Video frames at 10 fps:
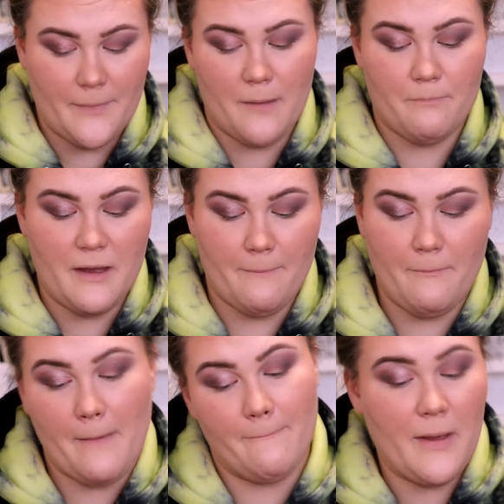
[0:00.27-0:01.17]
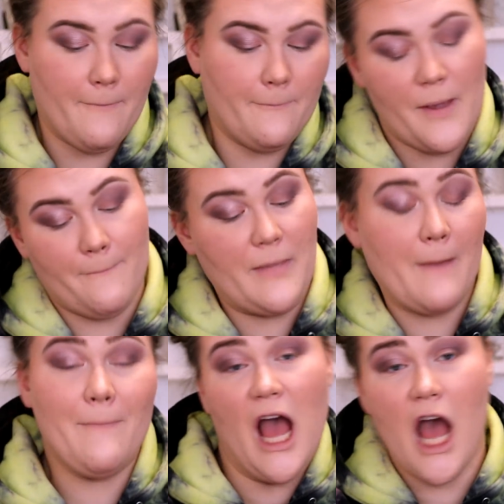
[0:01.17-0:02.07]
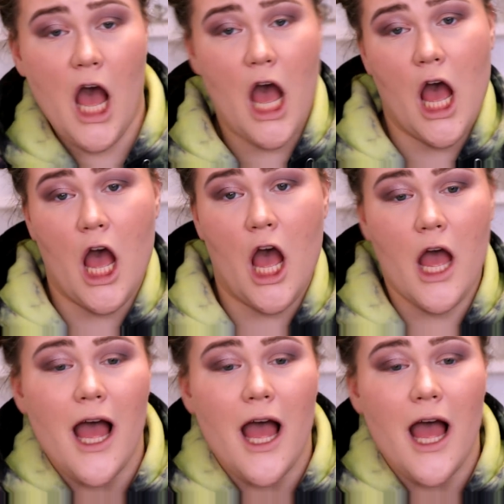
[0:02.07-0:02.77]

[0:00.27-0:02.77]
yep, yep, yep, yep, yep, yep. Uh-huh.